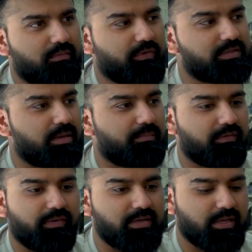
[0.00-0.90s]
For example,
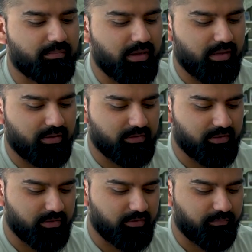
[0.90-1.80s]
if I take
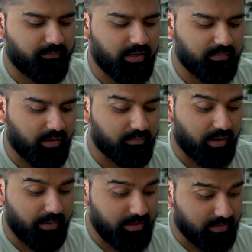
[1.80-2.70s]

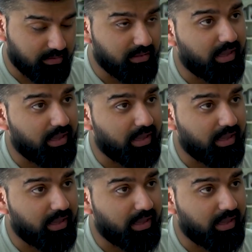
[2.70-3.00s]
in